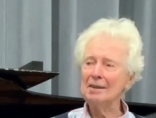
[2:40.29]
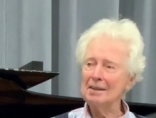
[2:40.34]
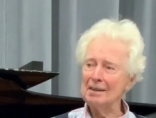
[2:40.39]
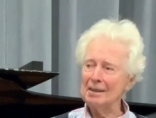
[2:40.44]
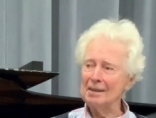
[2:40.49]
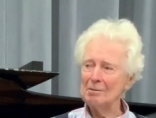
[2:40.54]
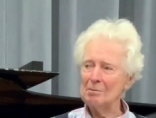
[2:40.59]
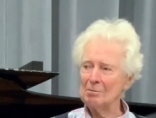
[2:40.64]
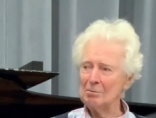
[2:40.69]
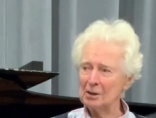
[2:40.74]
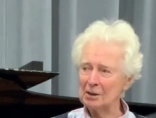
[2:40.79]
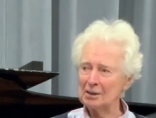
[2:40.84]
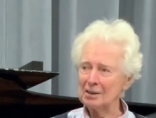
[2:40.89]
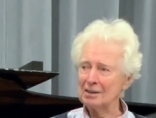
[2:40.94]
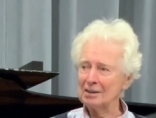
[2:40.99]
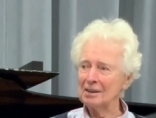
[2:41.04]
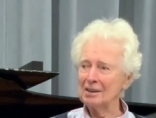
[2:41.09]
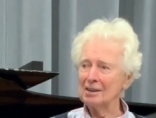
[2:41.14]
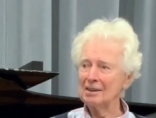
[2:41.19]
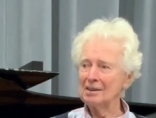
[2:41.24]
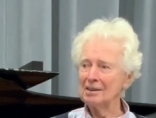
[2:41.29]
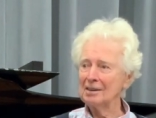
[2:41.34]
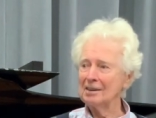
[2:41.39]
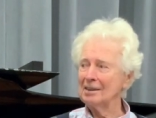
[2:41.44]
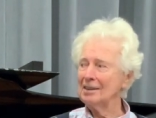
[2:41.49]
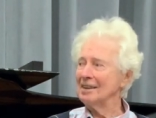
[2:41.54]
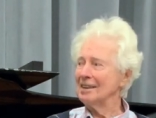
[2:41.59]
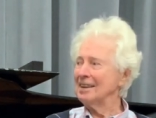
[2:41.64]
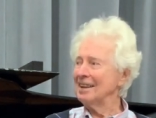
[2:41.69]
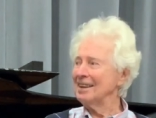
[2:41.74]
And it shall not be
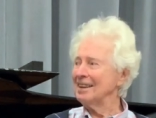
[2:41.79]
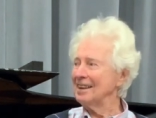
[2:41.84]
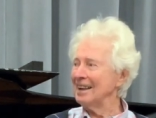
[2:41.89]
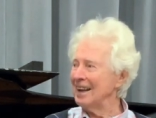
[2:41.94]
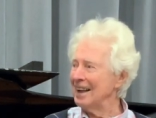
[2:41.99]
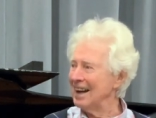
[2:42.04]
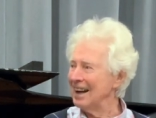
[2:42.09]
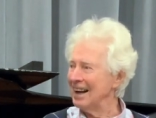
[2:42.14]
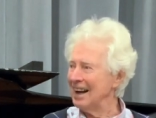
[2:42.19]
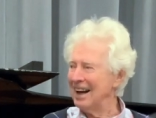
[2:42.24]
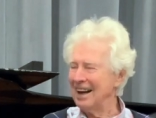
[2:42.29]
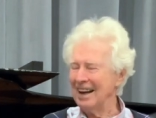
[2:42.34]
named today.